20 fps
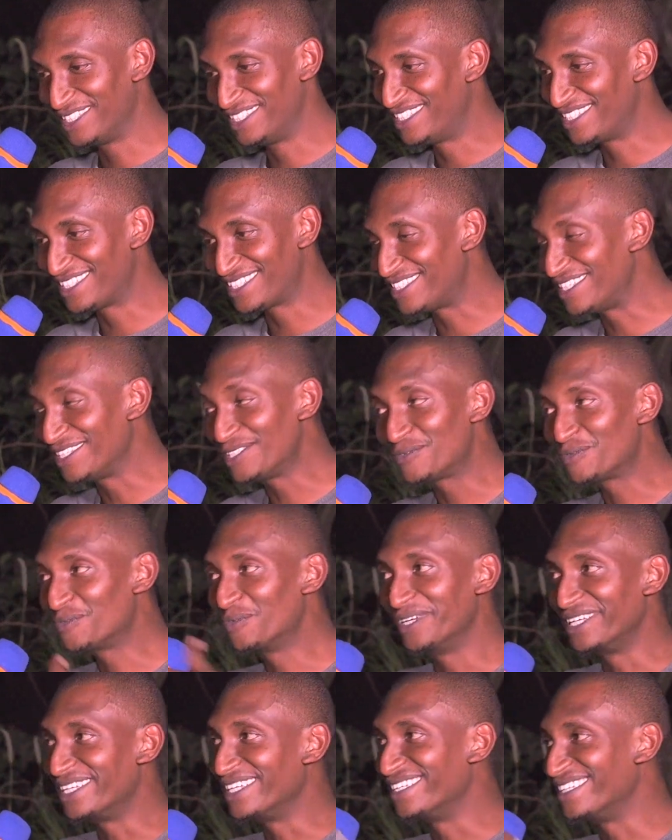Just
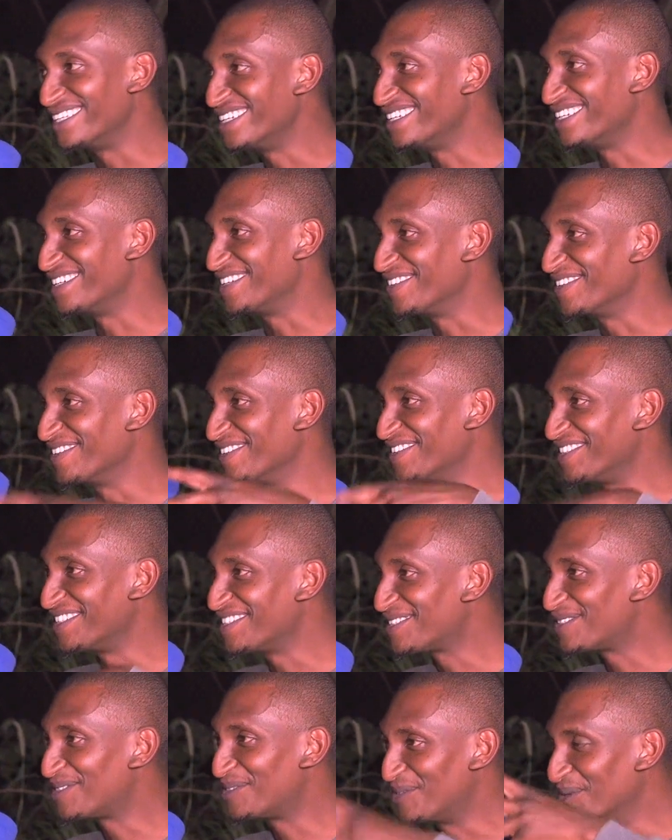willy-nilly, you know,
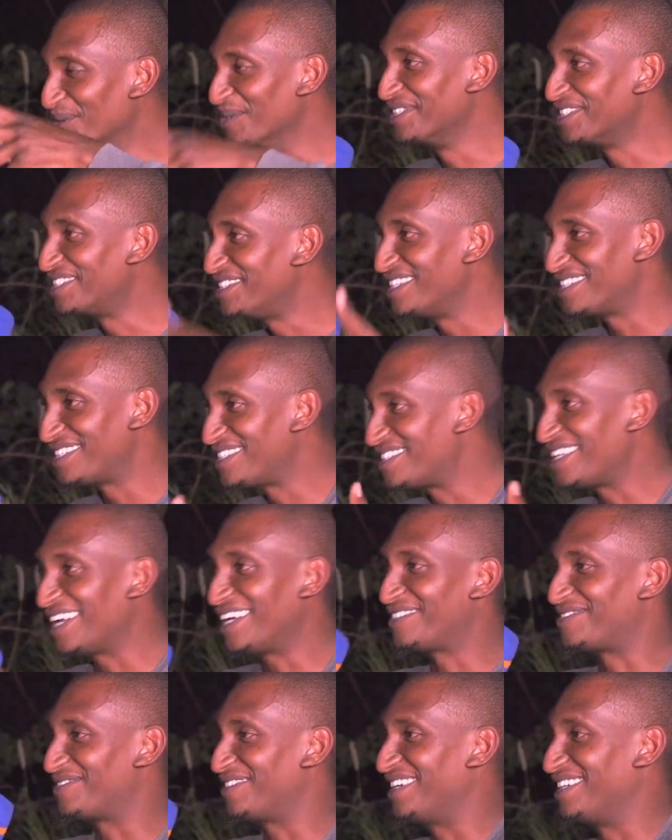don't
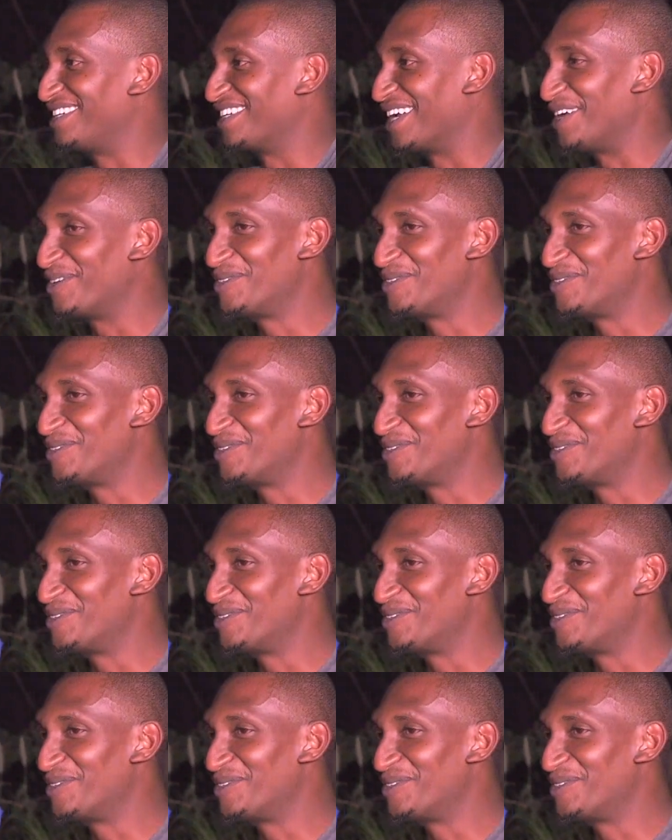start running.